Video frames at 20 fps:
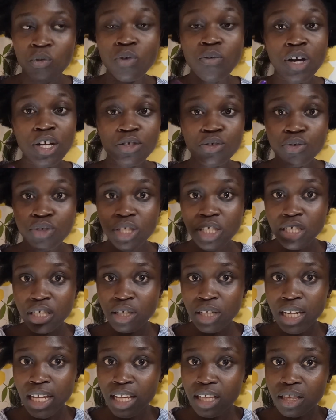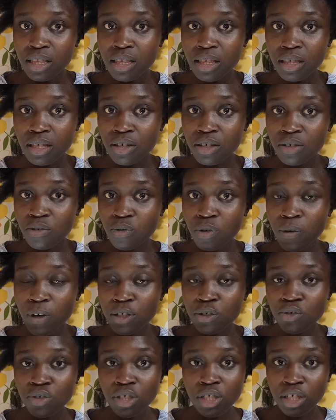We want to see length, we
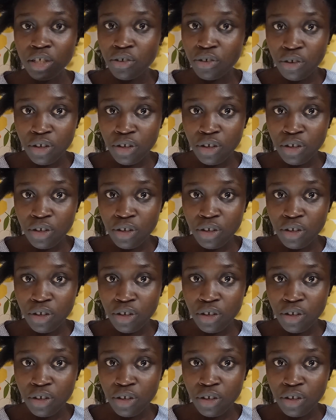want to see